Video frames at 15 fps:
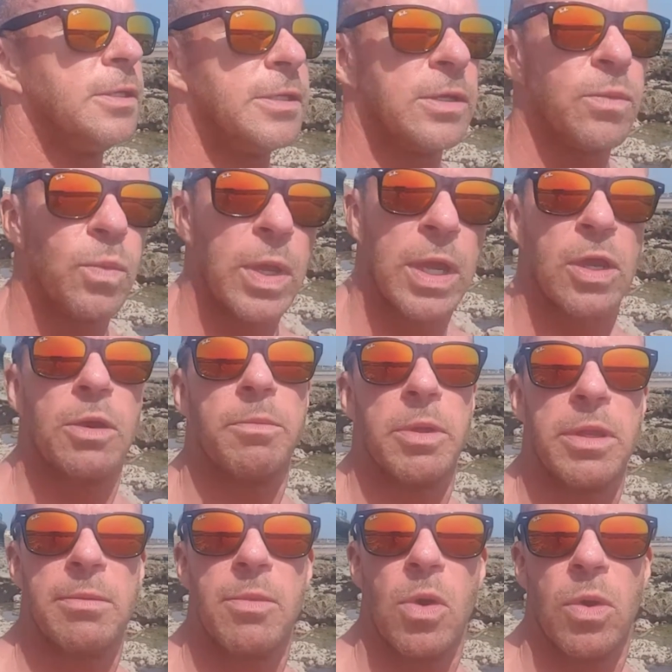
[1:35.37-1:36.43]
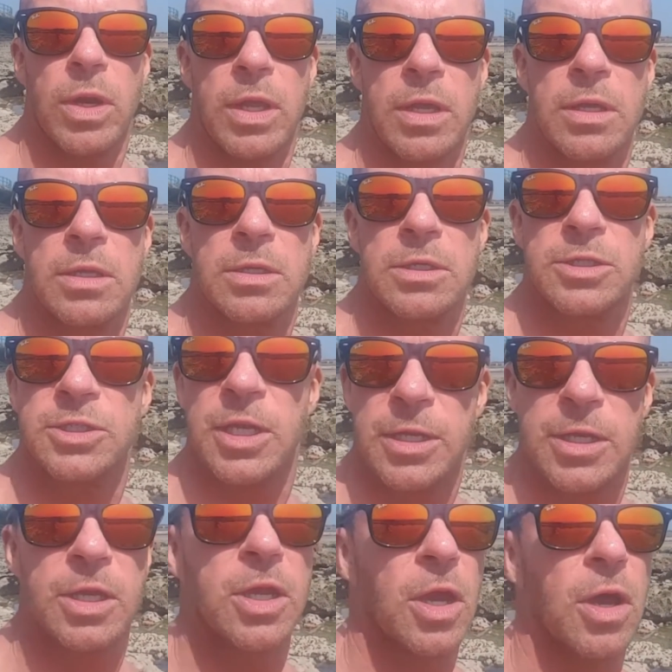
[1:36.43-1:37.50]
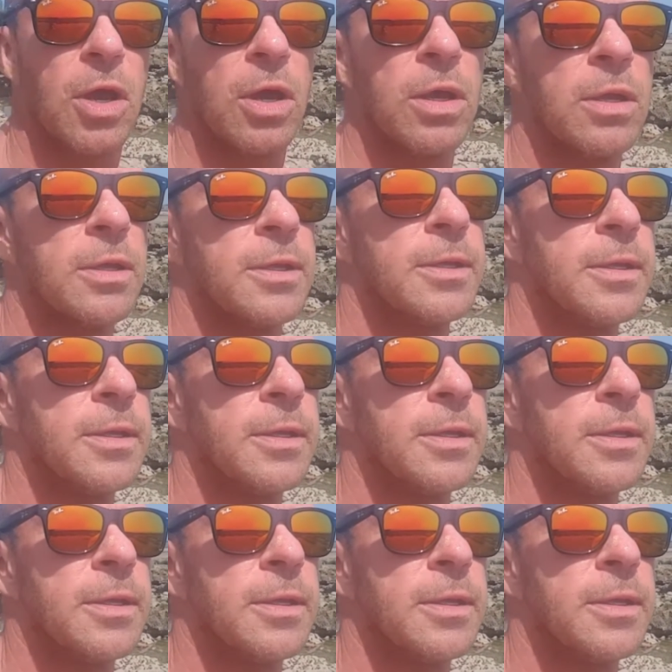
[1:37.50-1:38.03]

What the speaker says: You didn't wake up in the morning, sit in the car,